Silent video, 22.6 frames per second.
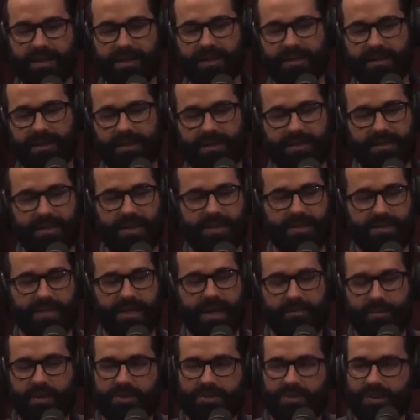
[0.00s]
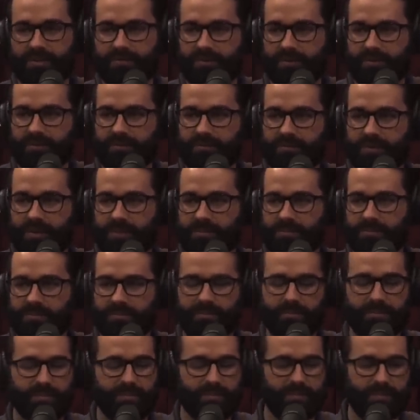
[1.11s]
it's not much different from,
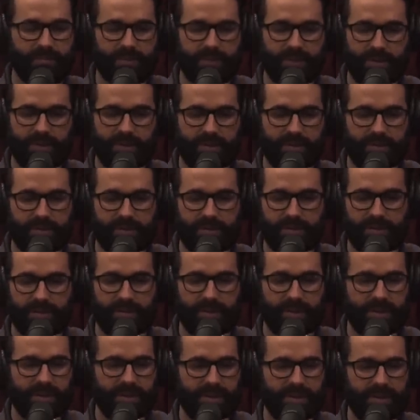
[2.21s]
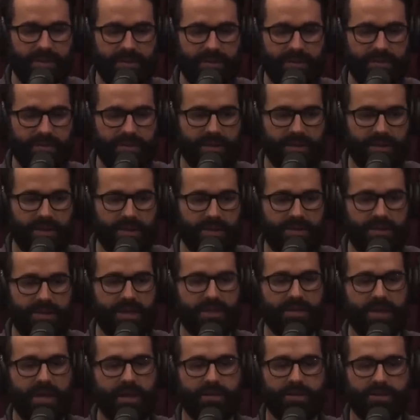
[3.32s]
you know, a
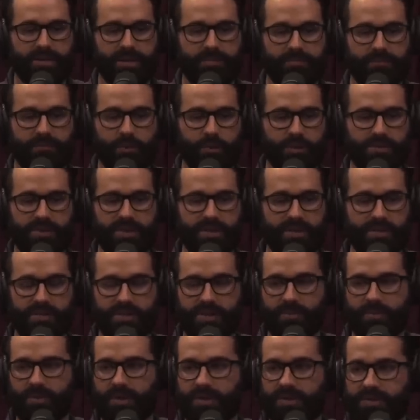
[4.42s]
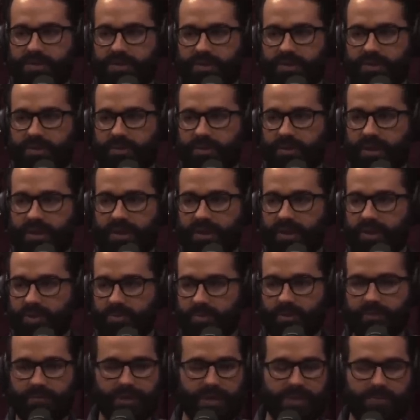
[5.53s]
dictatorship forcing someone to
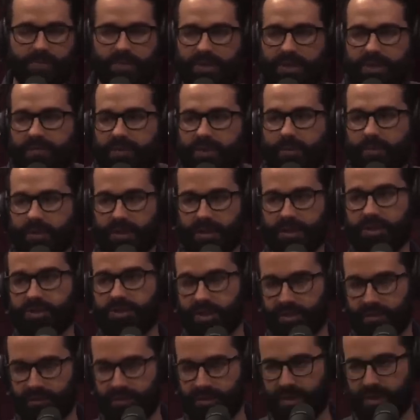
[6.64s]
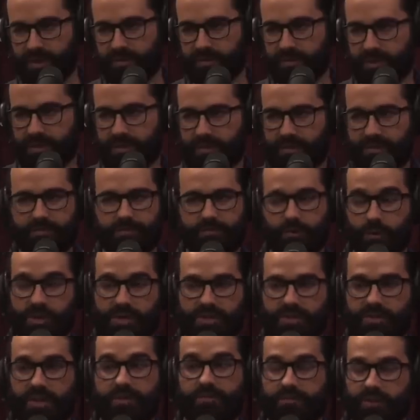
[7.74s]
profess belief in a religion. You know,
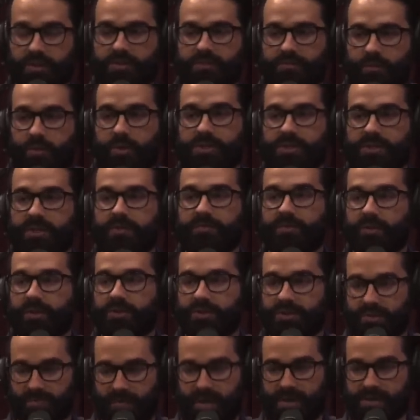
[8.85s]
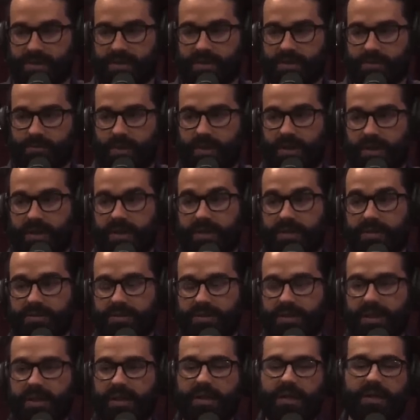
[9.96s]
it's forced conversion, basically, is what it is.
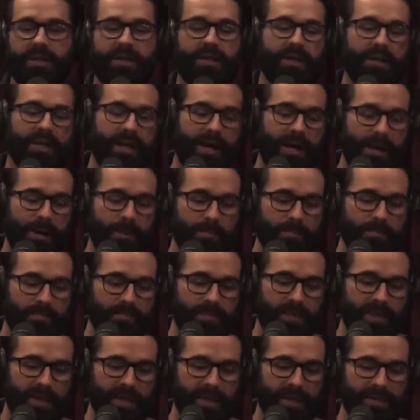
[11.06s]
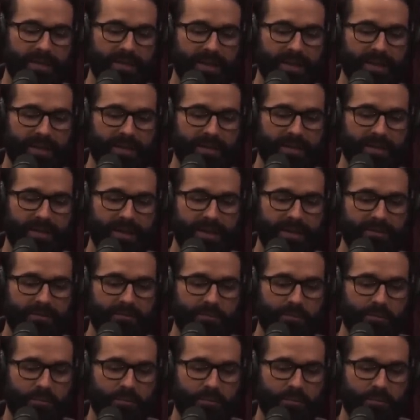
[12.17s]
And